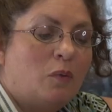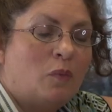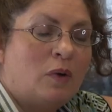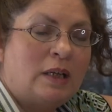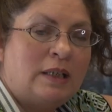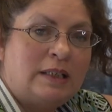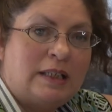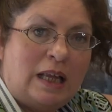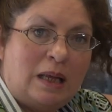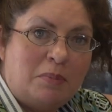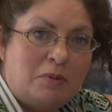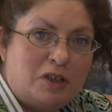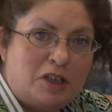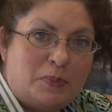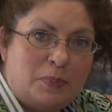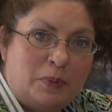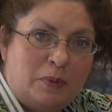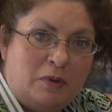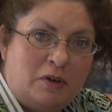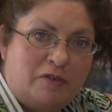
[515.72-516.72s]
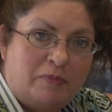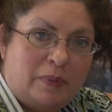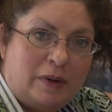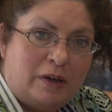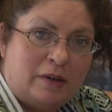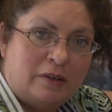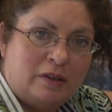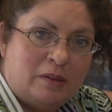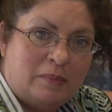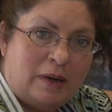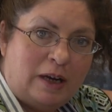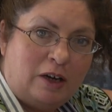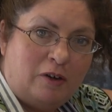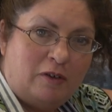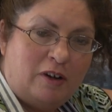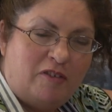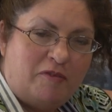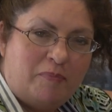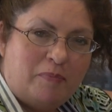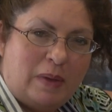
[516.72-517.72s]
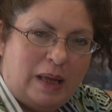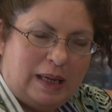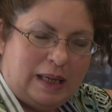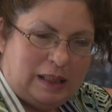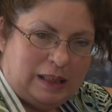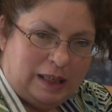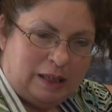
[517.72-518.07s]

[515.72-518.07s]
1 tablespoon of butter in the microwave, make it